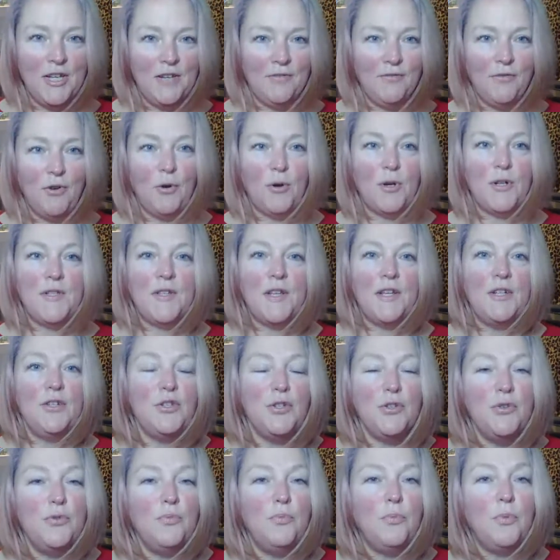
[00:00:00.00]
Of course, I
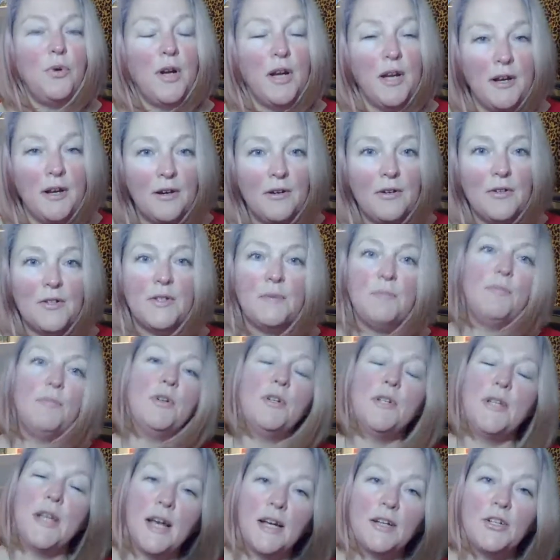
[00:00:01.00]
do prayers and
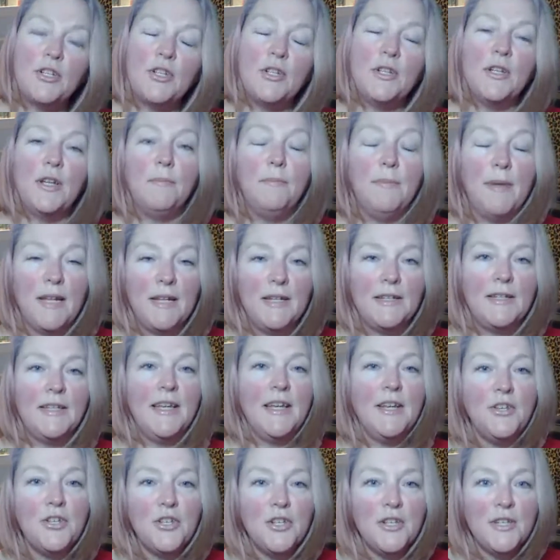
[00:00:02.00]
protection and
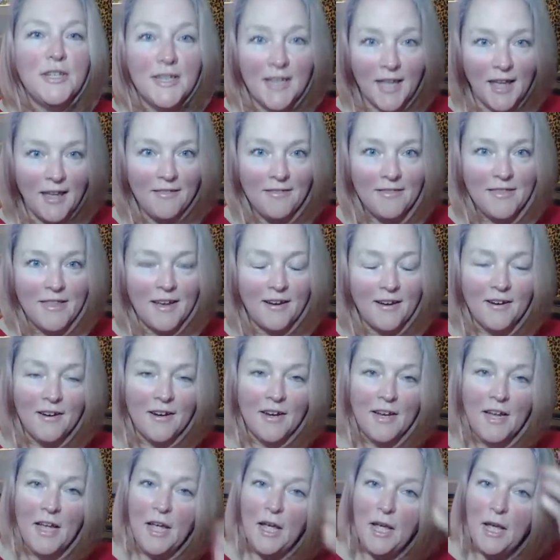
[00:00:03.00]
meditation to get
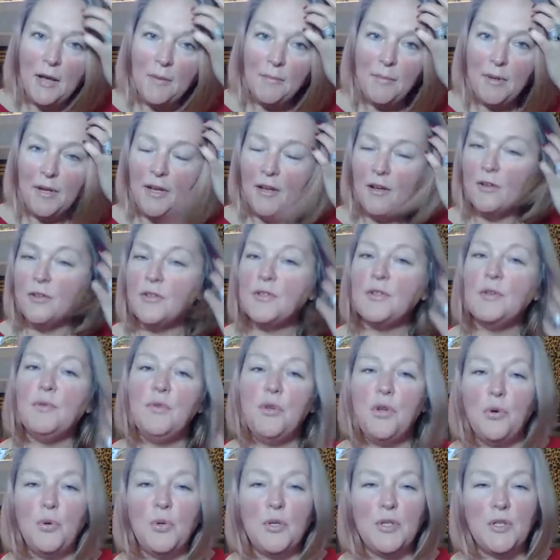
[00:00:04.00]
there, but I also
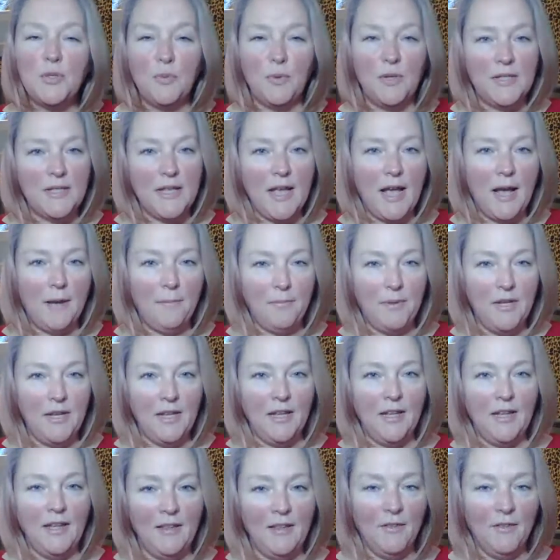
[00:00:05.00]
notice what's
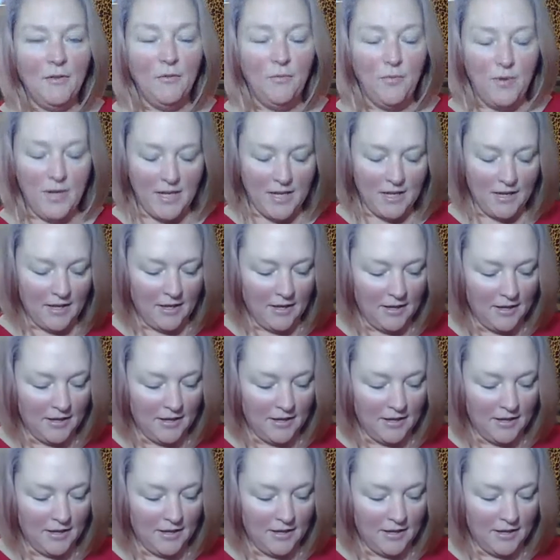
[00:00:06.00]
happening the week.